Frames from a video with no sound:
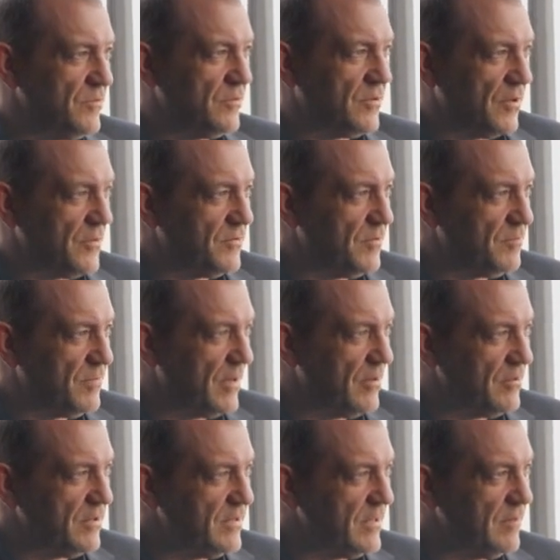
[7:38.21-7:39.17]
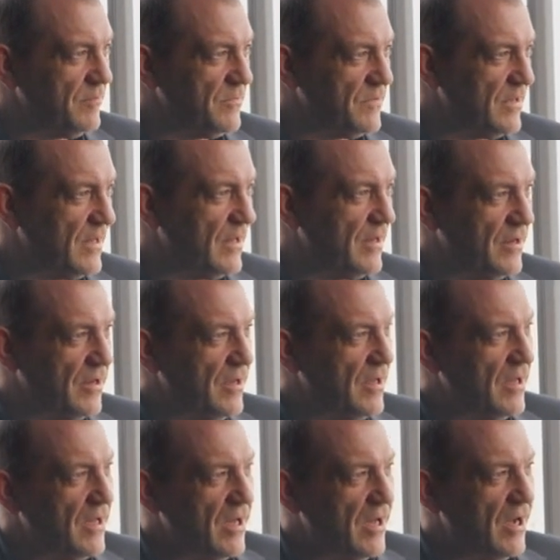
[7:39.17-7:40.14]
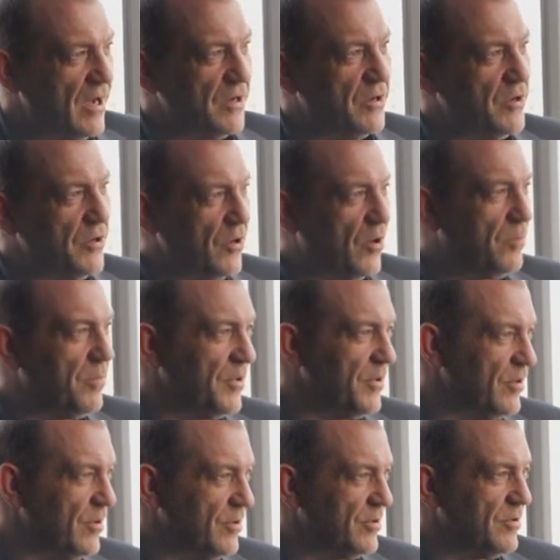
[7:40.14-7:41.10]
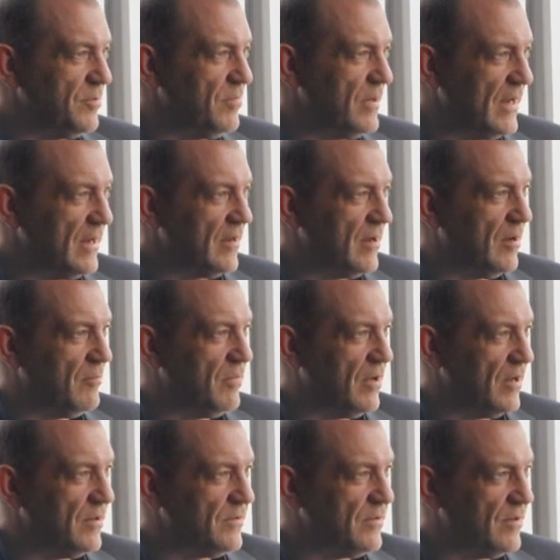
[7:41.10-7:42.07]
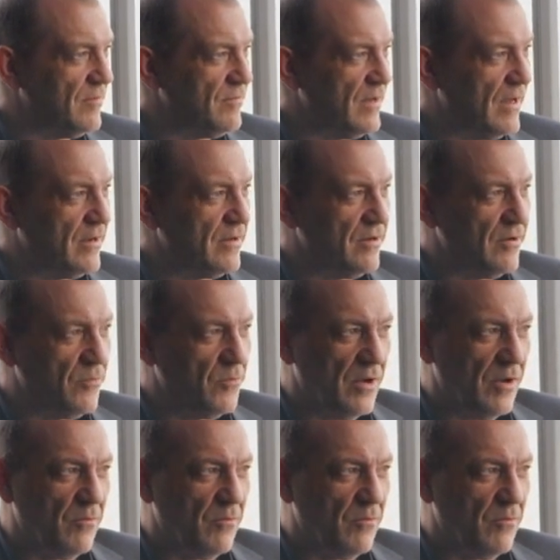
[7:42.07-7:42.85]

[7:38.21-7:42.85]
got to play with teams that had a good opener or a good blindside flanker.